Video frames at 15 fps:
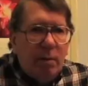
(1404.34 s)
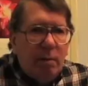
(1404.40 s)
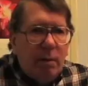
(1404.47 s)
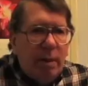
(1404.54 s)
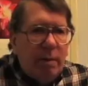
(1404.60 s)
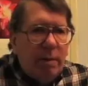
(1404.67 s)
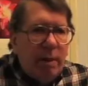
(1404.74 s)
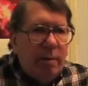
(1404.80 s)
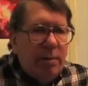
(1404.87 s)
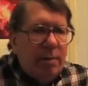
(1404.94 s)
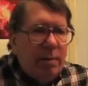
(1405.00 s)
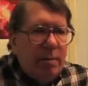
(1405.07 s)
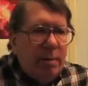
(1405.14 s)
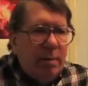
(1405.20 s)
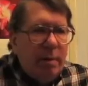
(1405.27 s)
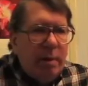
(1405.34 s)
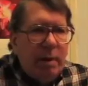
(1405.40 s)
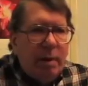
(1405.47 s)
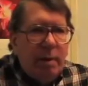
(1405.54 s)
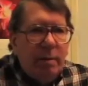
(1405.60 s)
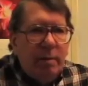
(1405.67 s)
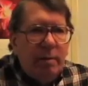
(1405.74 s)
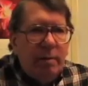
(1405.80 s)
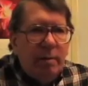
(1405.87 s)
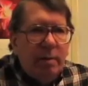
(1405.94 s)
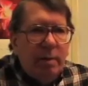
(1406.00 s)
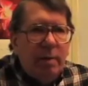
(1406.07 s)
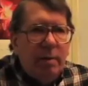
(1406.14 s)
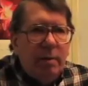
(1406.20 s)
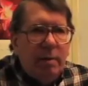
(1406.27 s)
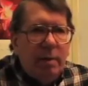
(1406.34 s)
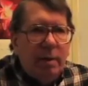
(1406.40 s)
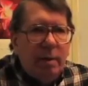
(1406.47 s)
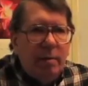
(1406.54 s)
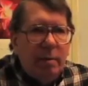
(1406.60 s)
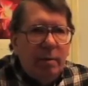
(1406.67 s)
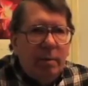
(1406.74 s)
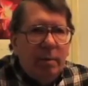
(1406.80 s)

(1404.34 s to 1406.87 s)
That was communicated at the time.